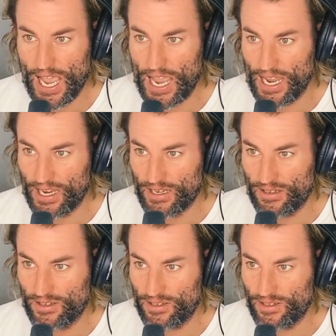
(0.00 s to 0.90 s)

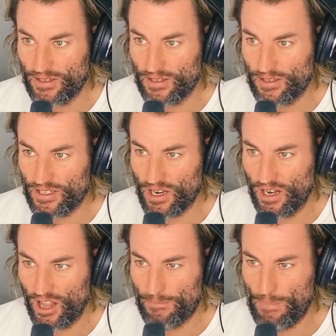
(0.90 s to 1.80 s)
And it's
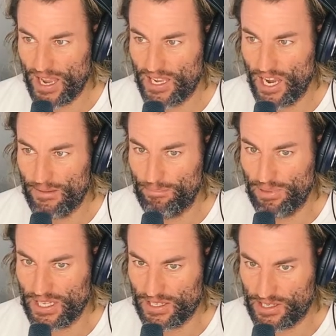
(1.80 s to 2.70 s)
kind of like
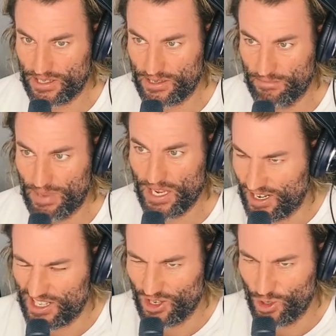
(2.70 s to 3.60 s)
Backyard Blitz,
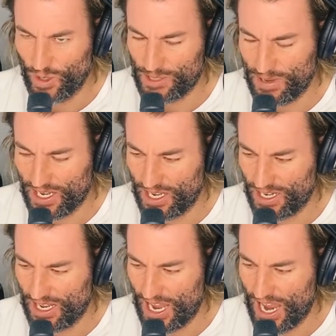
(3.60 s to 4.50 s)
and it's not always
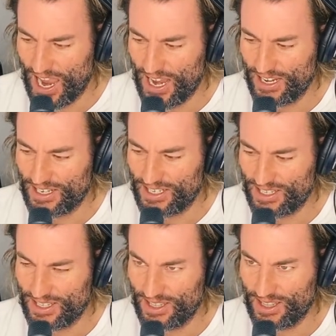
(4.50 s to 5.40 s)
backyard.
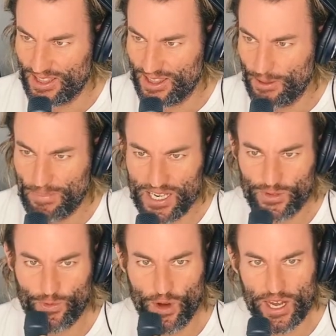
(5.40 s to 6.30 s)
And the
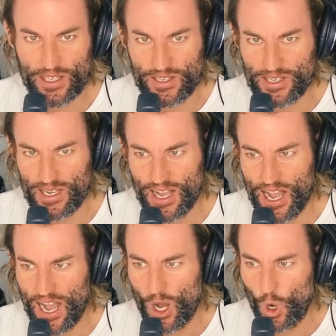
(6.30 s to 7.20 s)
best friends
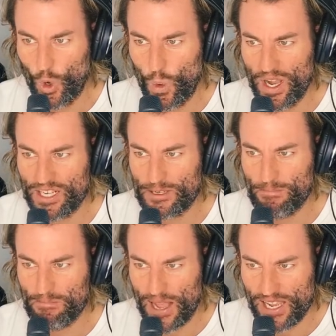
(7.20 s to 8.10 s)
are
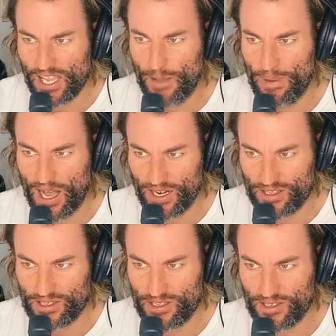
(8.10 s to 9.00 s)
always makeup
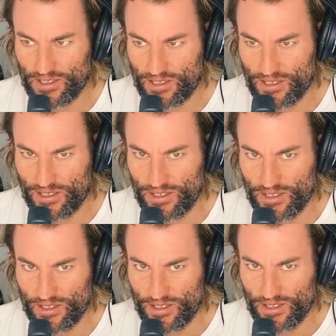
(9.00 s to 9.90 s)
artists.
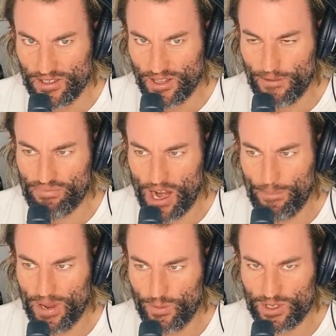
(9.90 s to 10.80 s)
Like
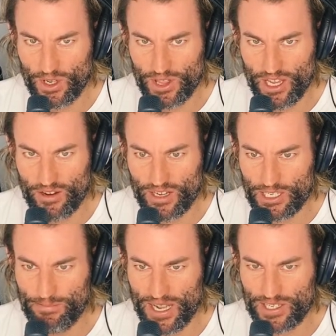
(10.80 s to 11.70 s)
Brad Pitt was on there
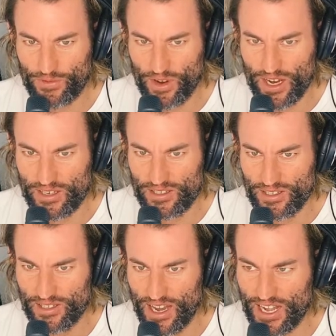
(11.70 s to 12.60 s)
and his best
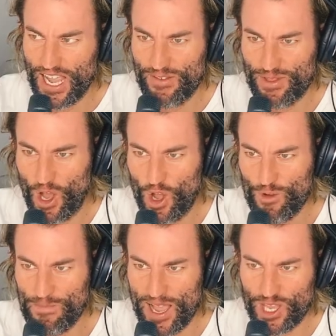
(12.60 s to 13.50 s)
friend, and he gave the
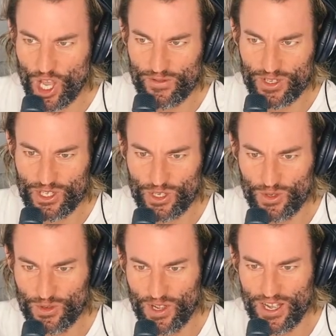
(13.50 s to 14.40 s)
home makeover
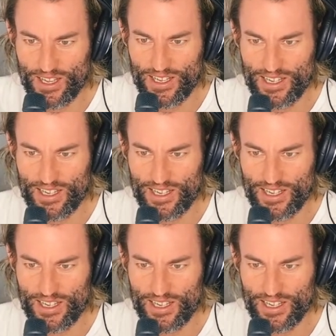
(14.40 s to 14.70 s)
to